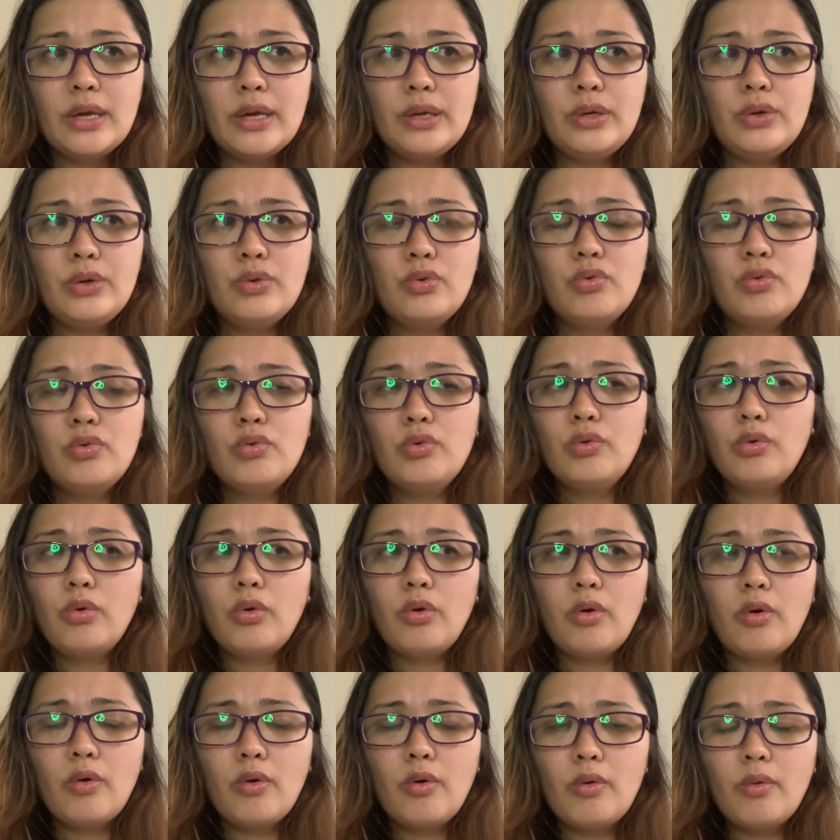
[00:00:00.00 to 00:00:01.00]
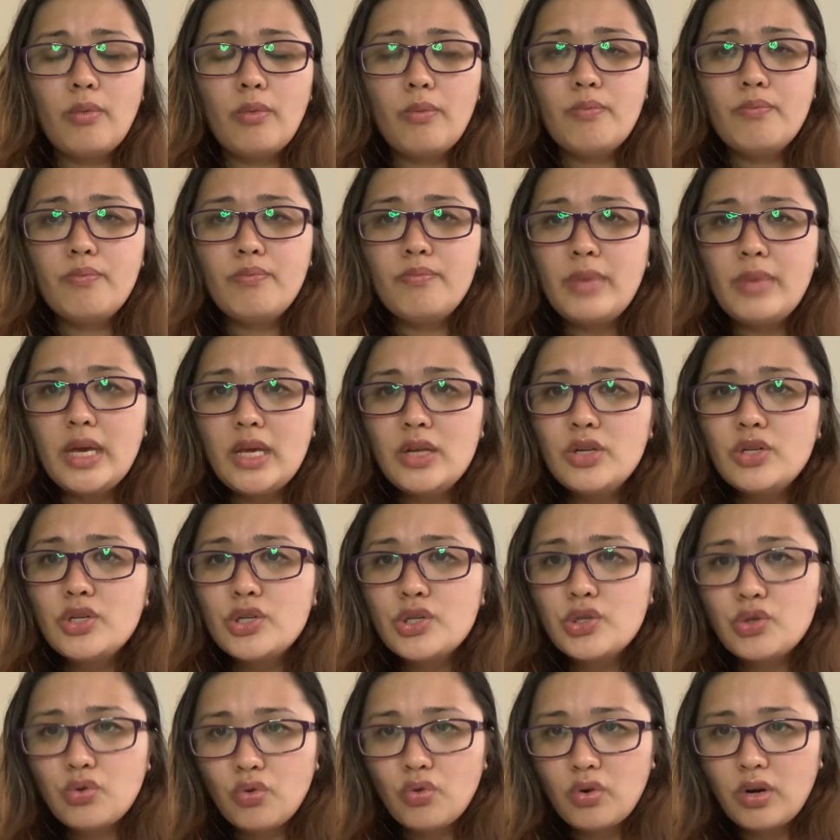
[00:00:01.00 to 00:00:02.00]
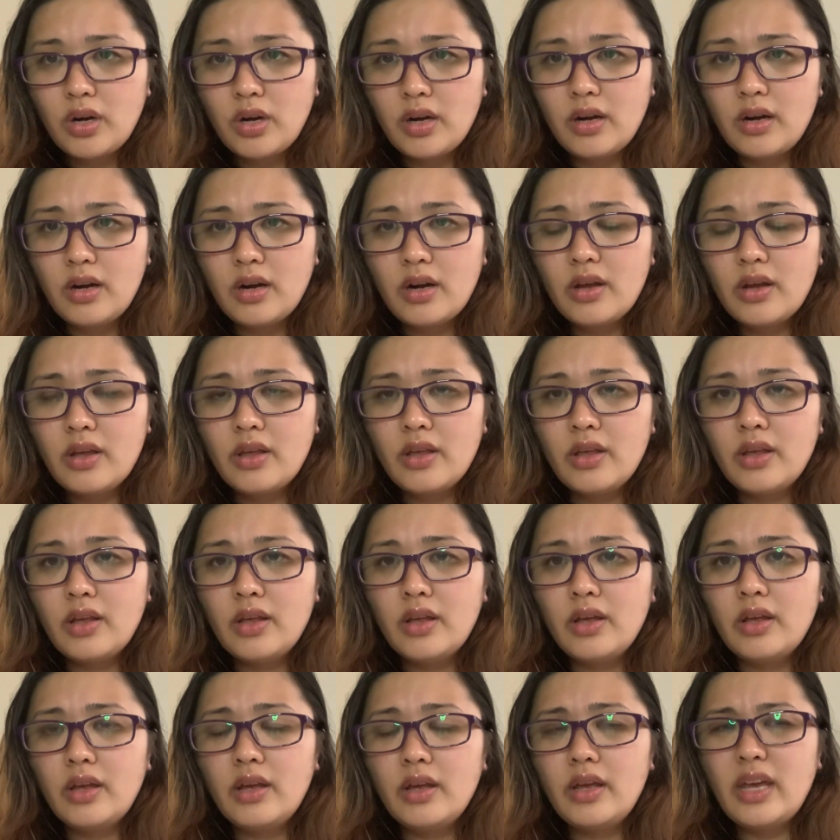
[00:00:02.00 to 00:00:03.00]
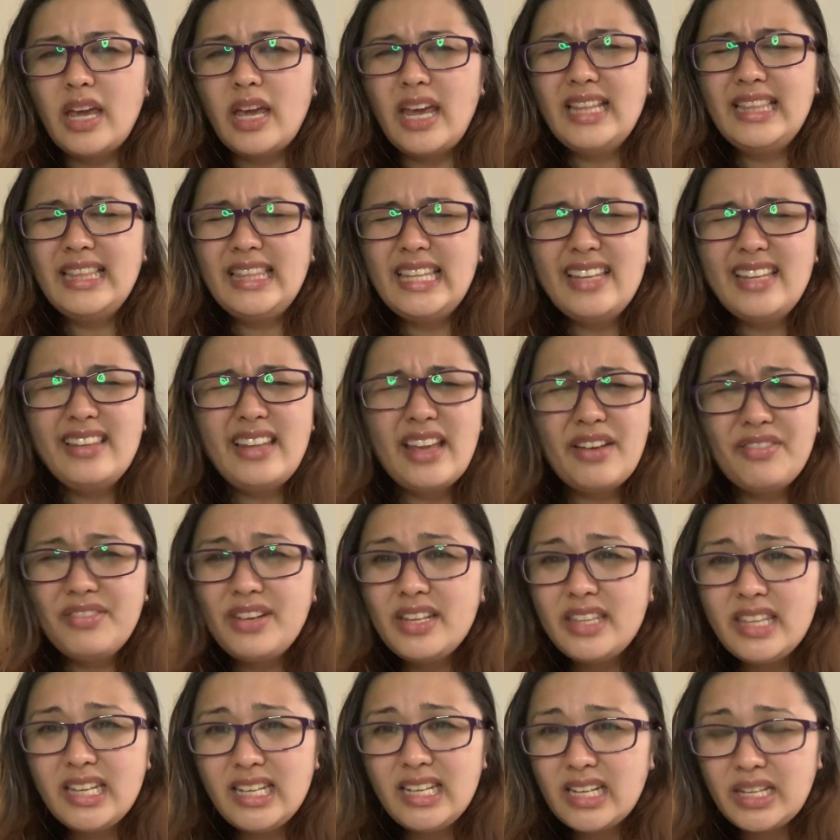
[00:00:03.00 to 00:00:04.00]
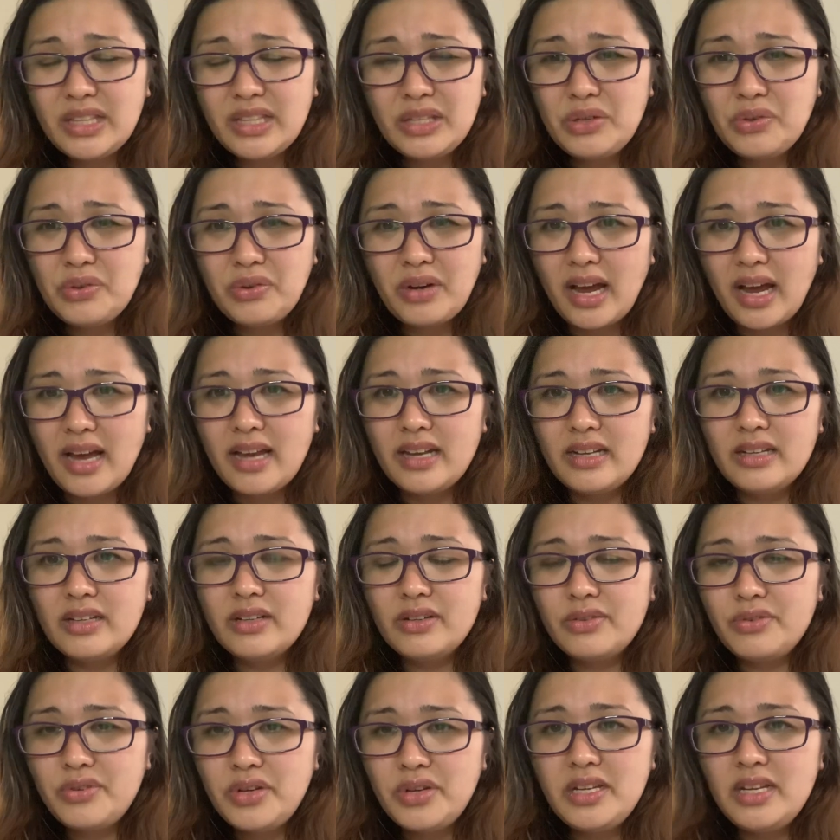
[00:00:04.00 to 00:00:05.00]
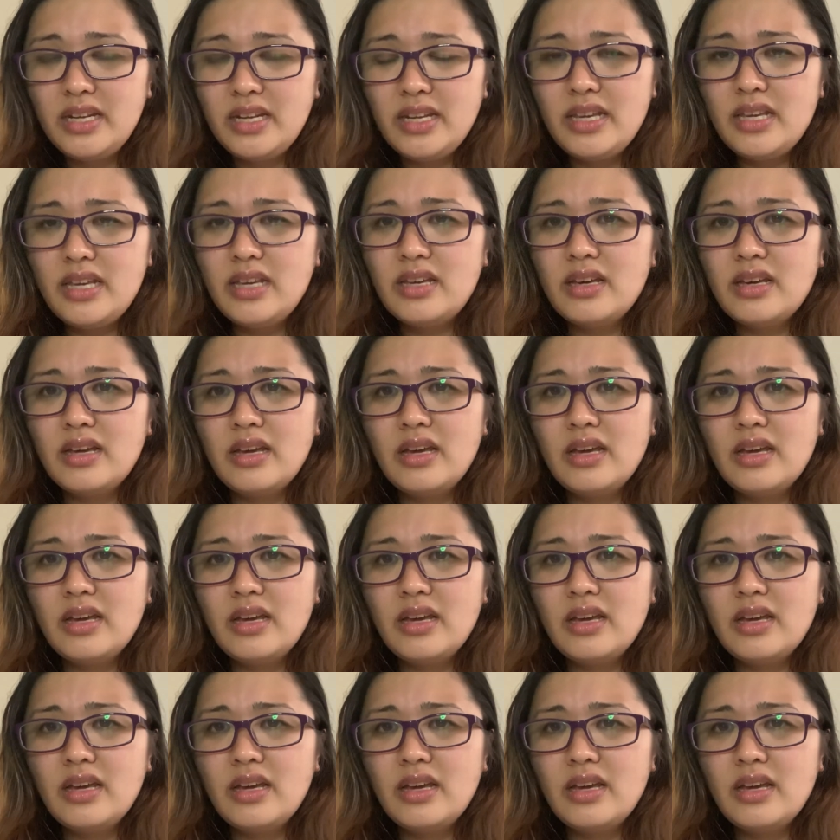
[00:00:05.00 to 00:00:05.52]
you made sure and did everything that you can, really,